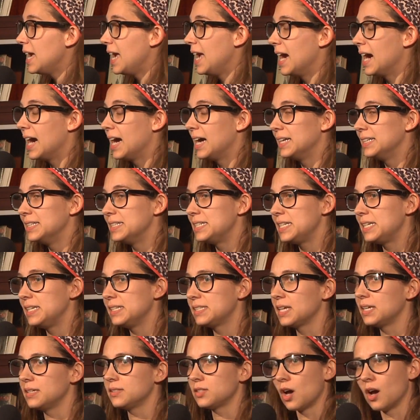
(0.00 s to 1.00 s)
And he
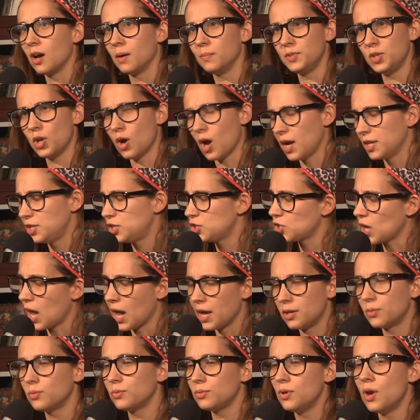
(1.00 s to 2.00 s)
says, I
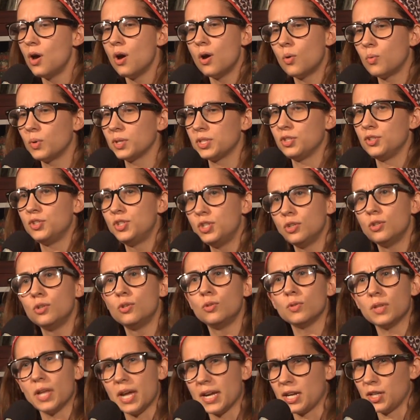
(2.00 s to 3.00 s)
don't know what to
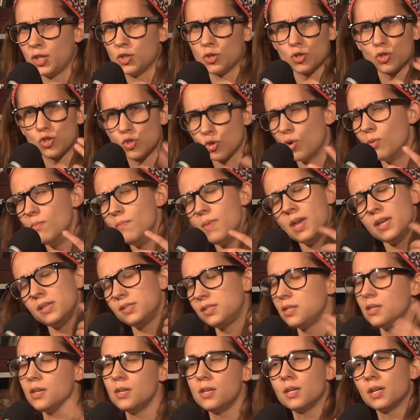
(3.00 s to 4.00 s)
do, like, you're just so
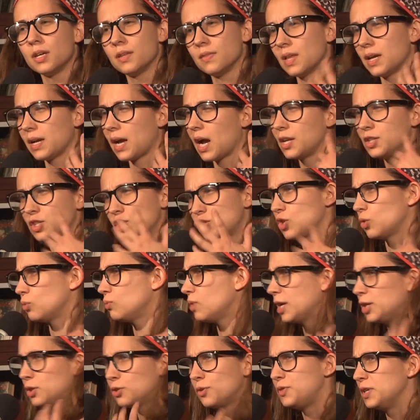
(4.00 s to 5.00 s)
amazing, and like, I just don't
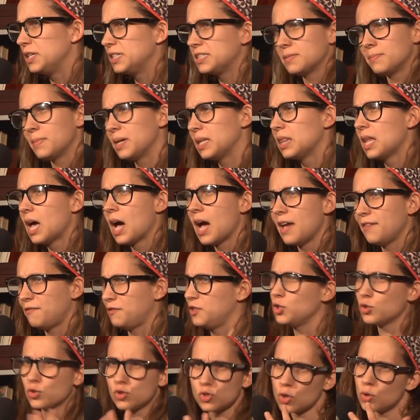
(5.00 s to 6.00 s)
like good things in my life,
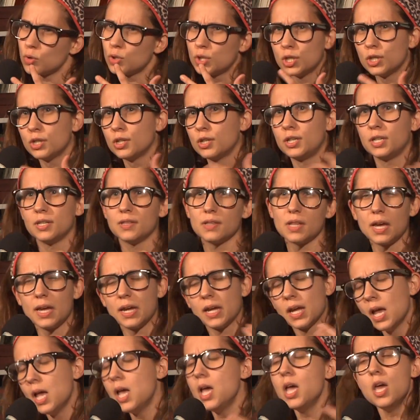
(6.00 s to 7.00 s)
and you're so good, and
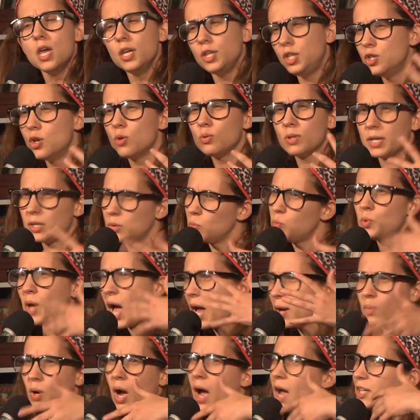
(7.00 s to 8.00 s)
like,
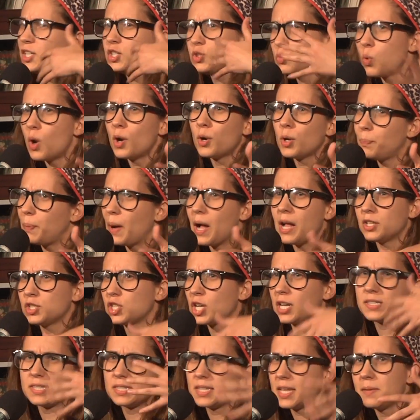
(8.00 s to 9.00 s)
I just want to
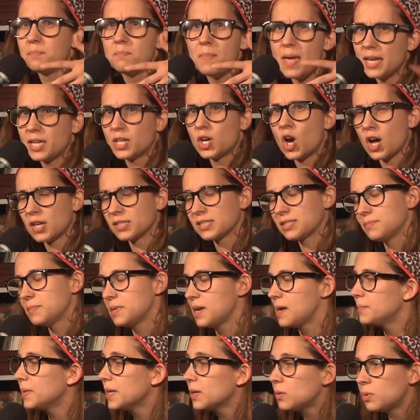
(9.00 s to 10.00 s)
apologize and like make it awesome.
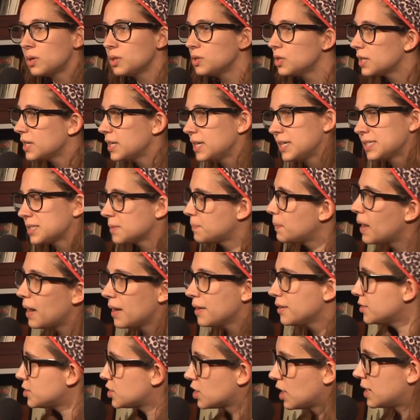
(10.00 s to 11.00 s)
And I'm like, well, look, he's
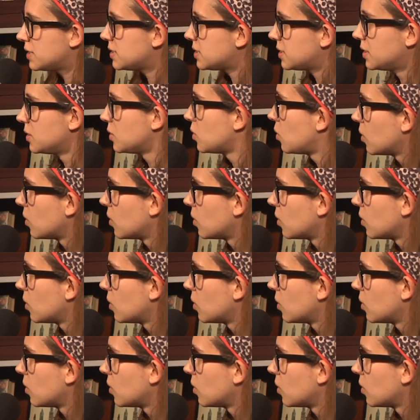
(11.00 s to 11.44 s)
apologizing,